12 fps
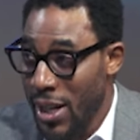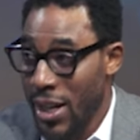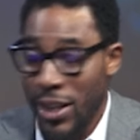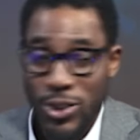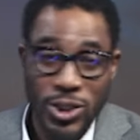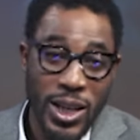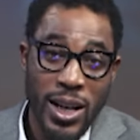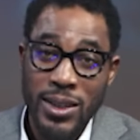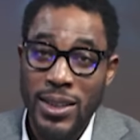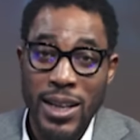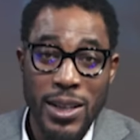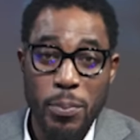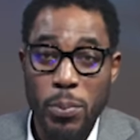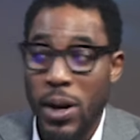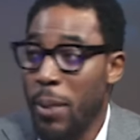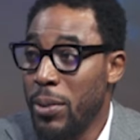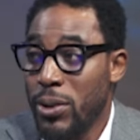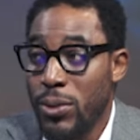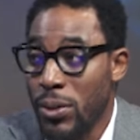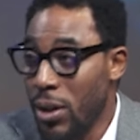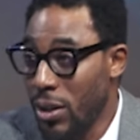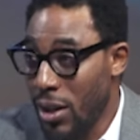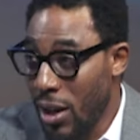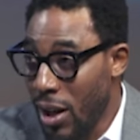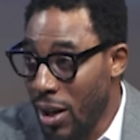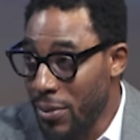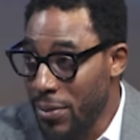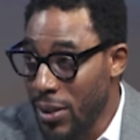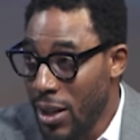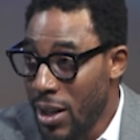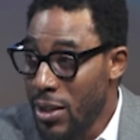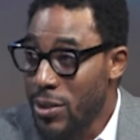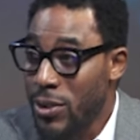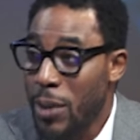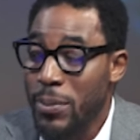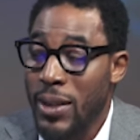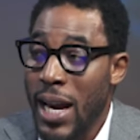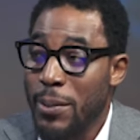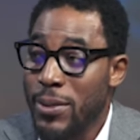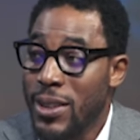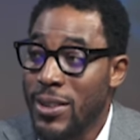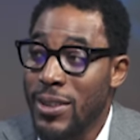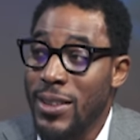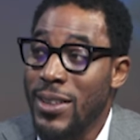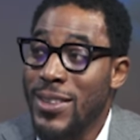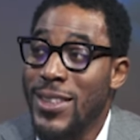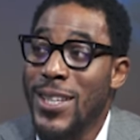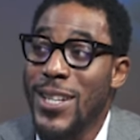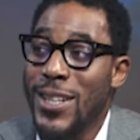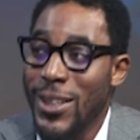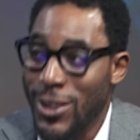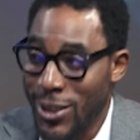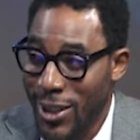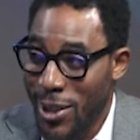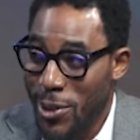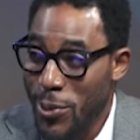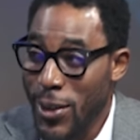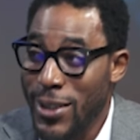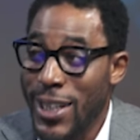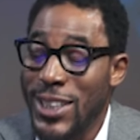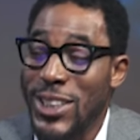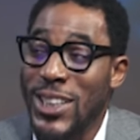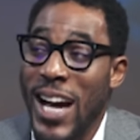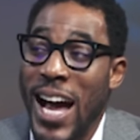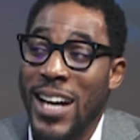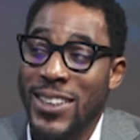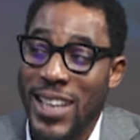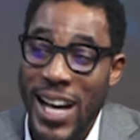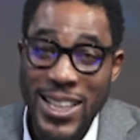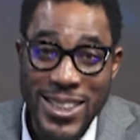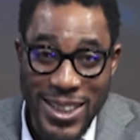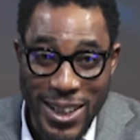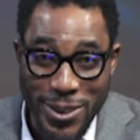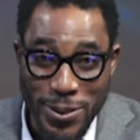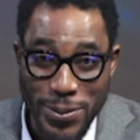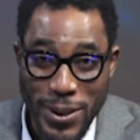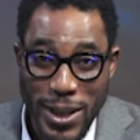a child that they probably do not love, sometimes this is a teenager who is a child herself,